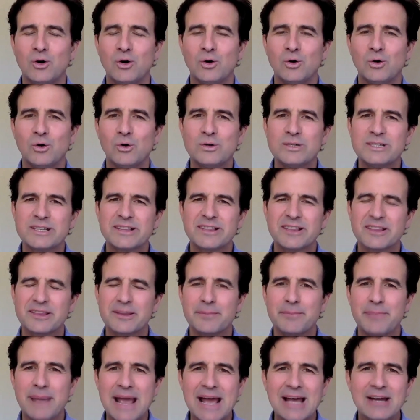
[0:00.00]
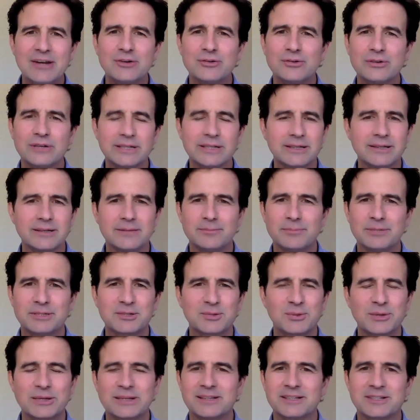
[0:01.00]
Or is it that the boundary
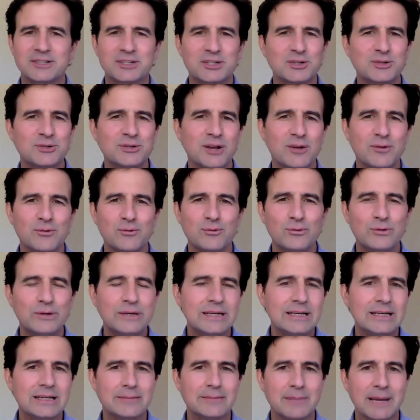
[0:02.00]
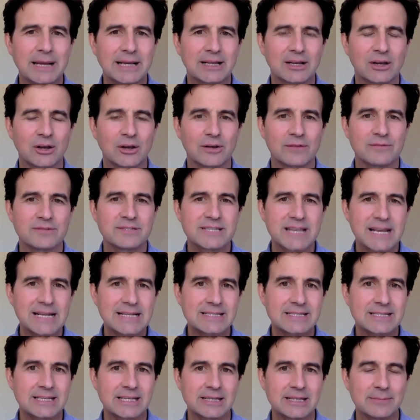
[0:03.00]
between the two don't really make a lot of
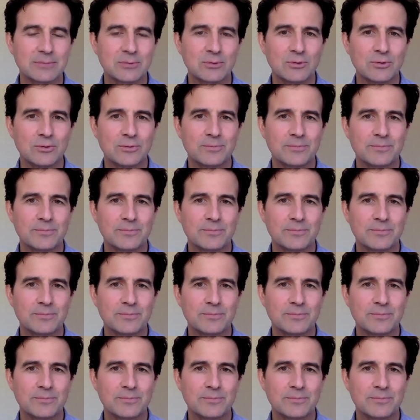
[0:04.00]
sense anymore?